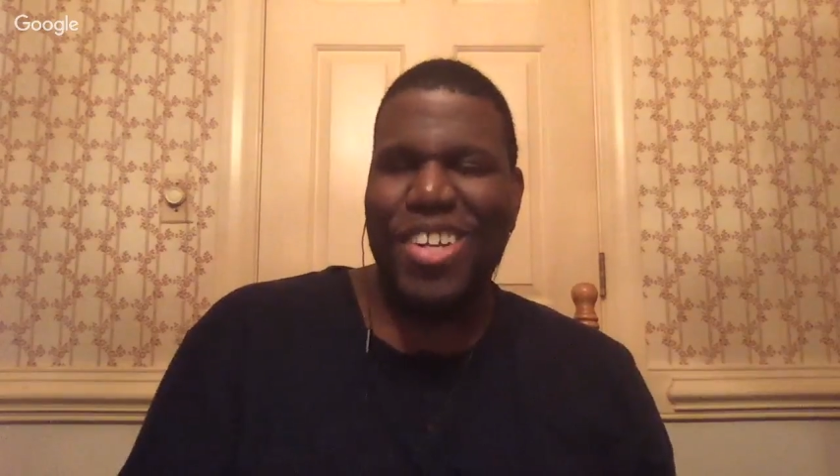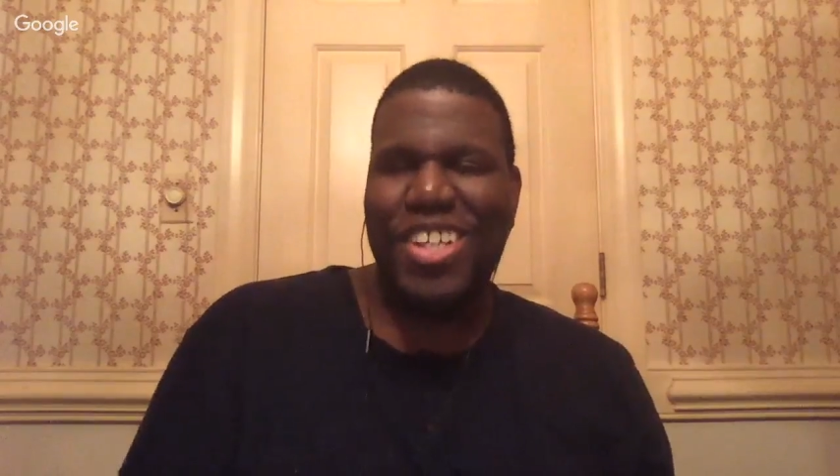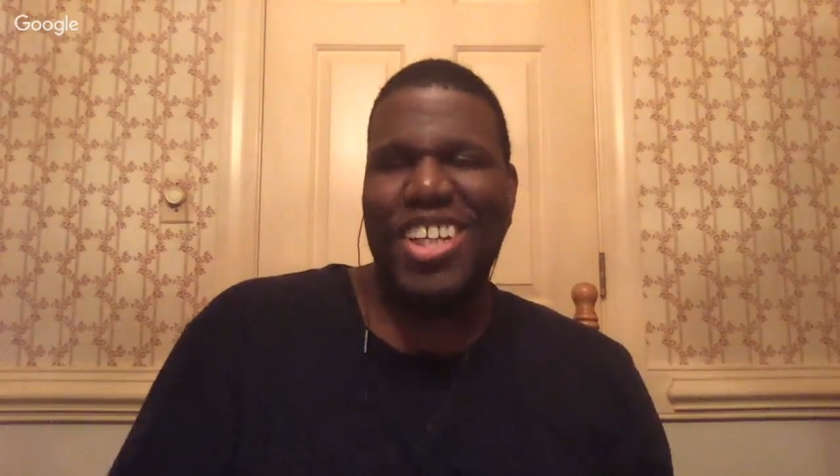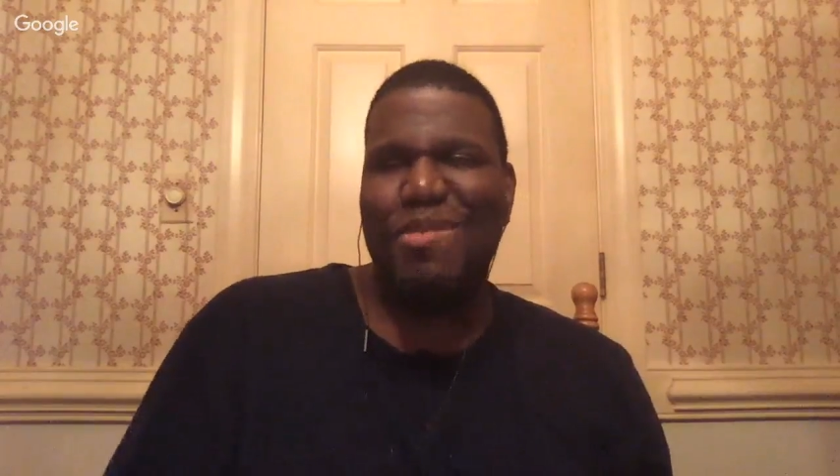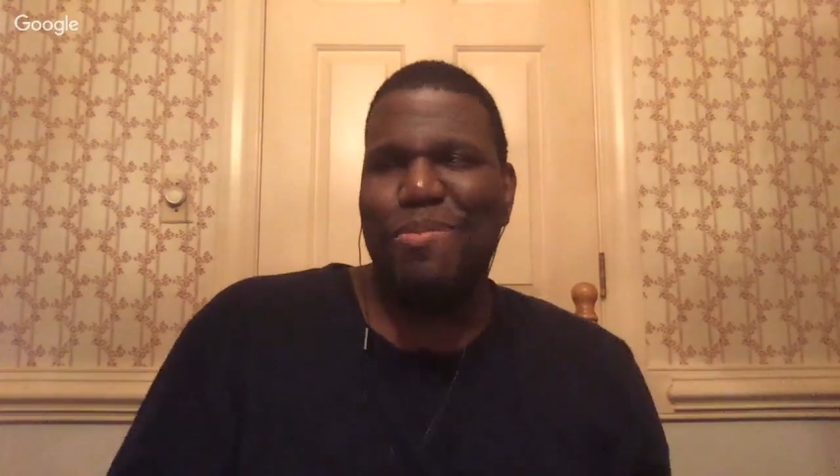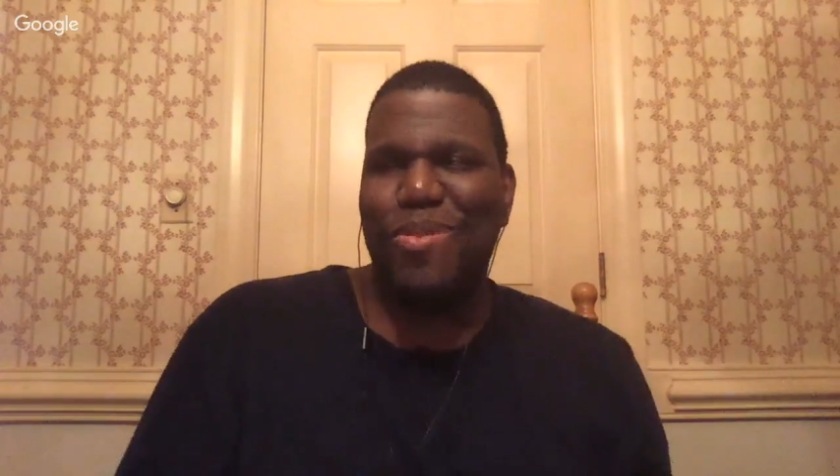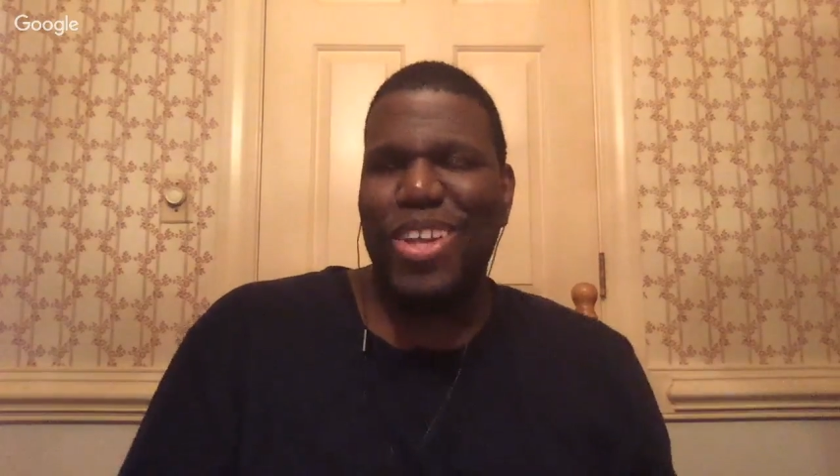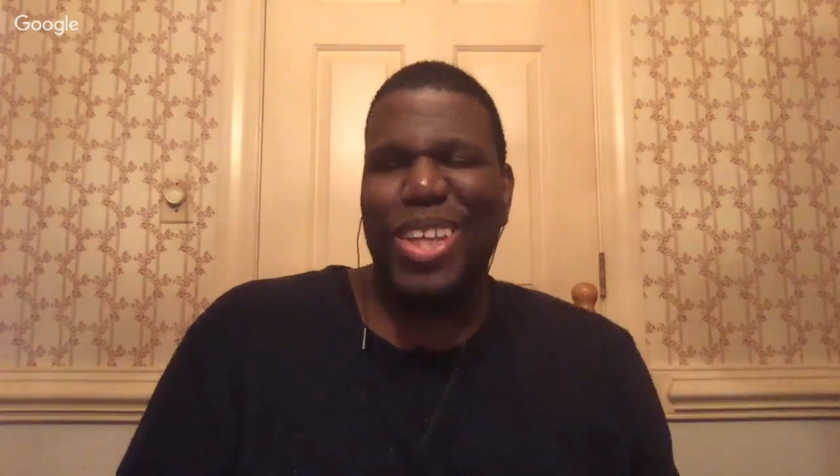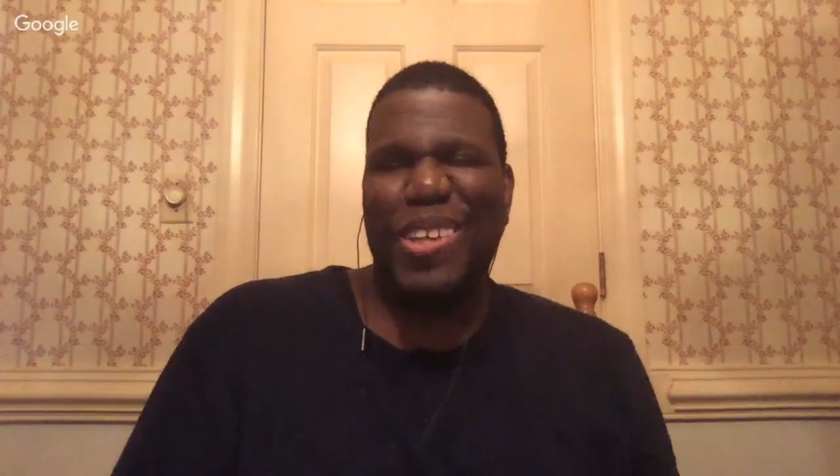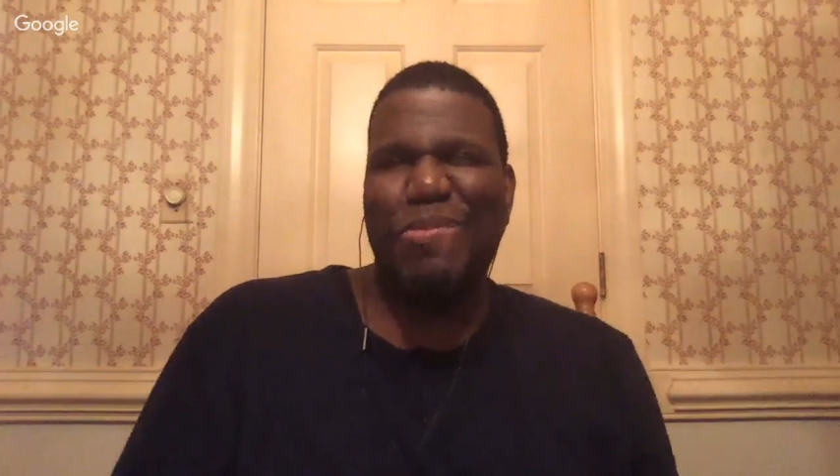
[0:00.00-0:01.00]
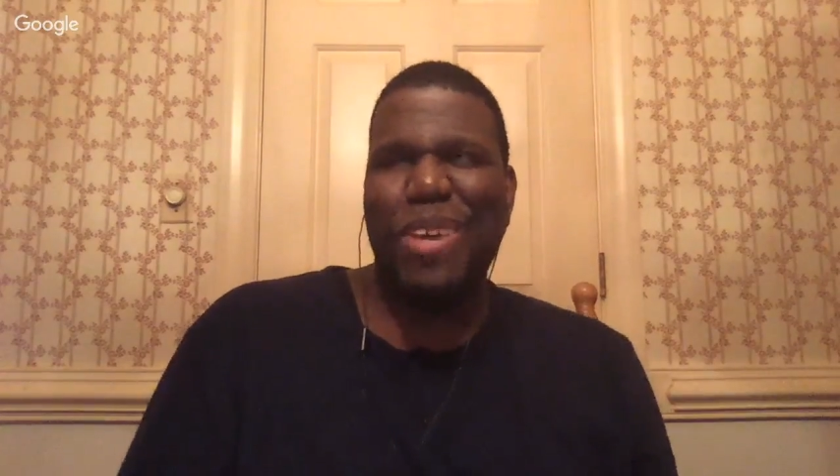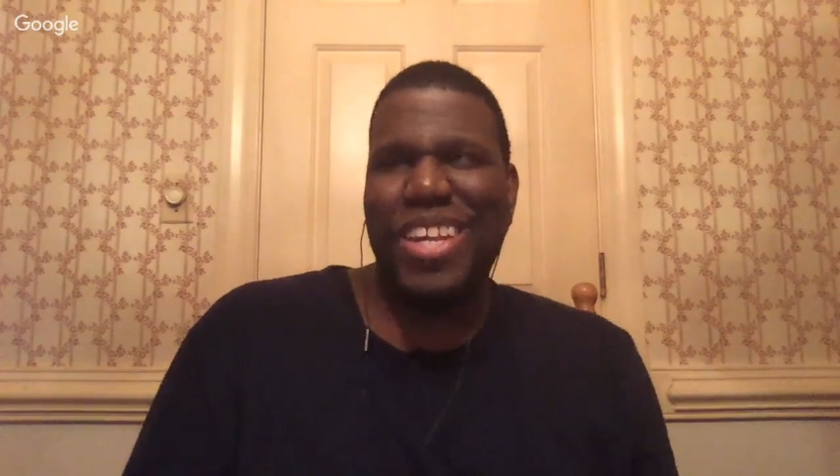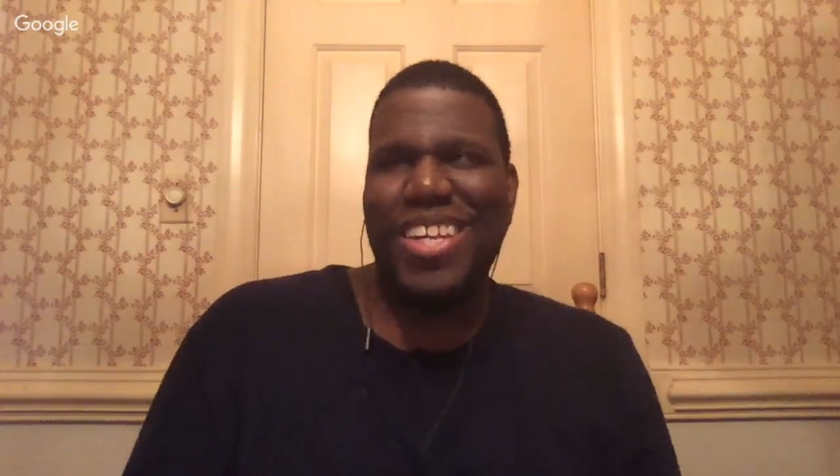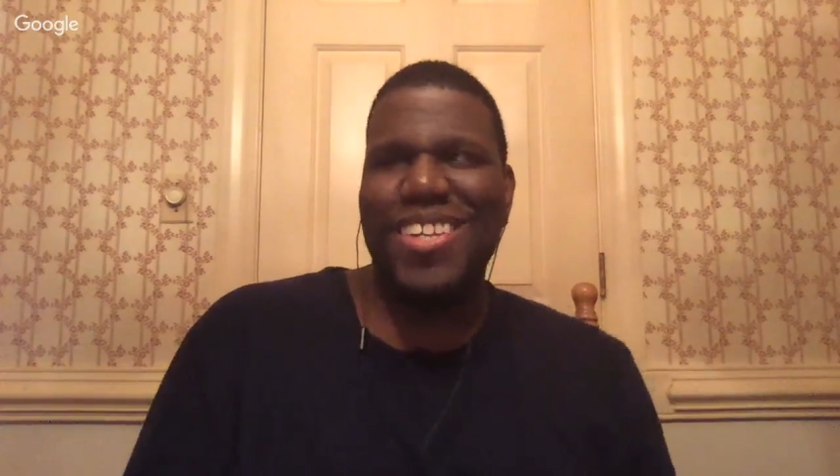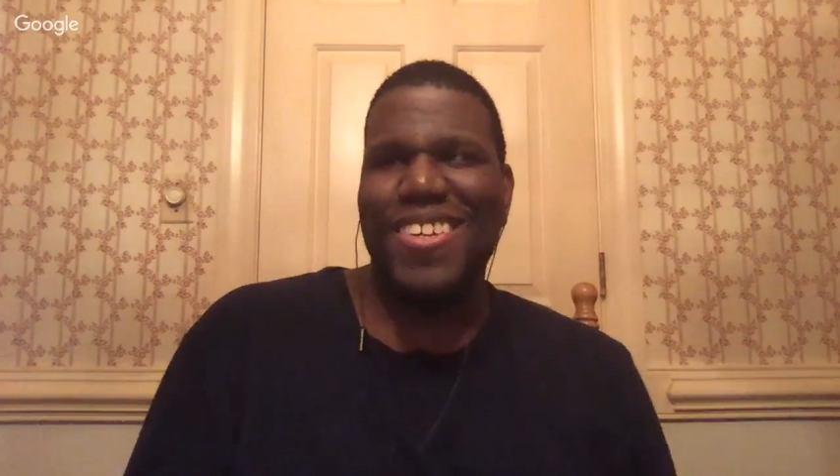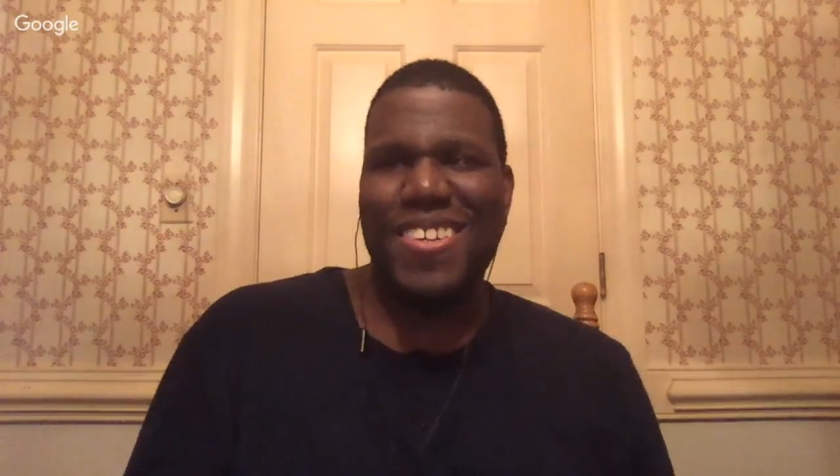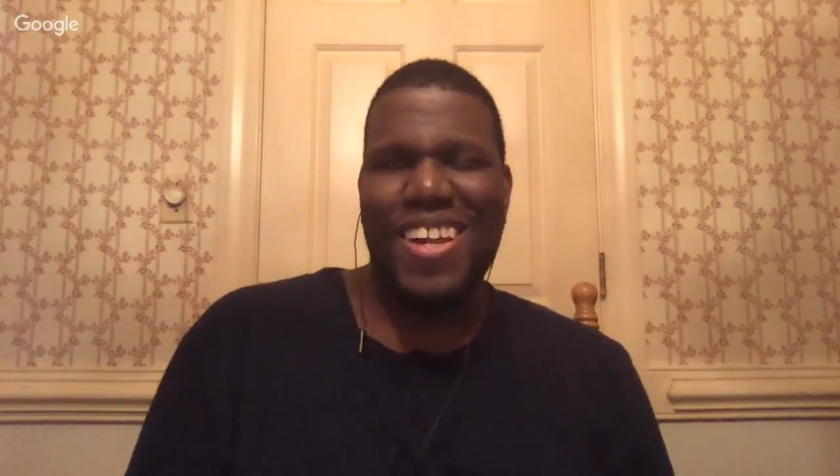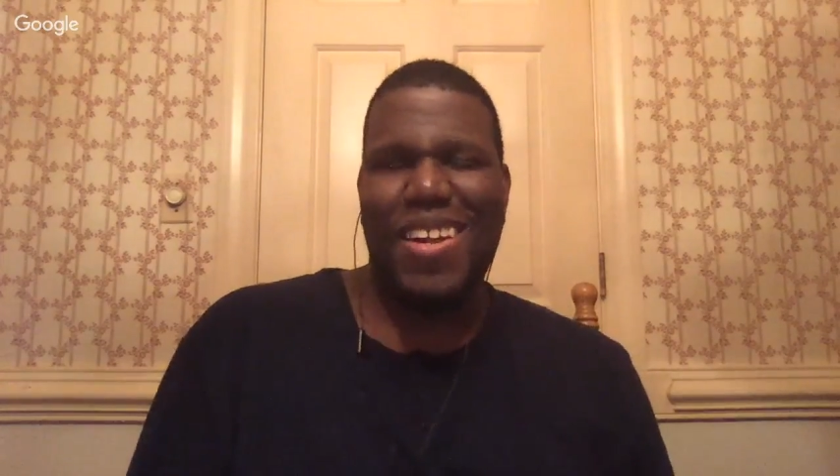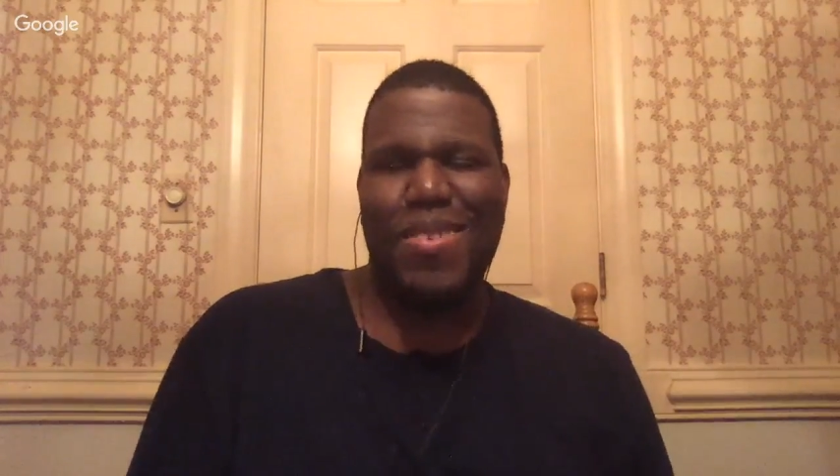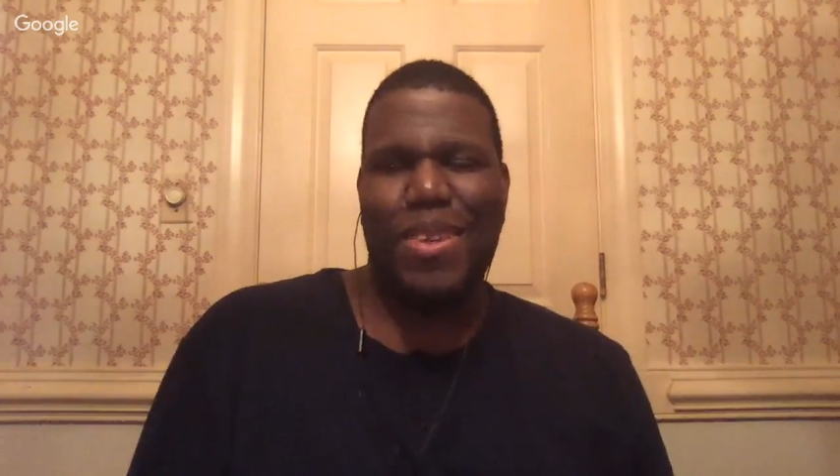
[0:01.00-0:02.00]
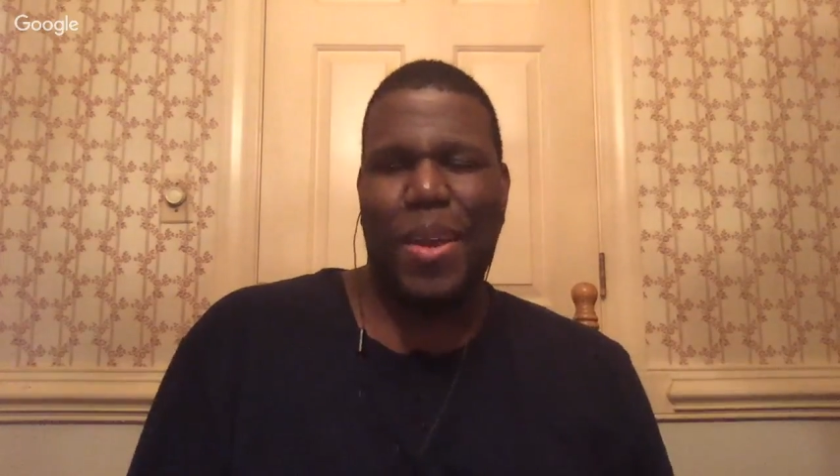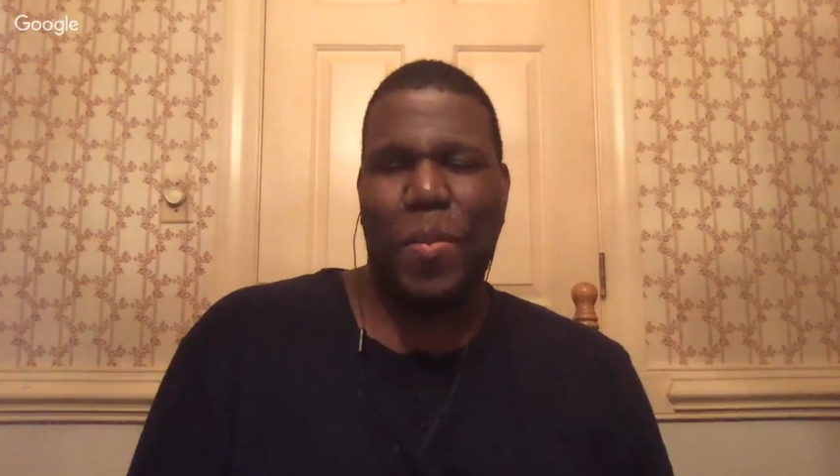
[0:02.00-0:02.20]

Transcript: She really committed." And I was like,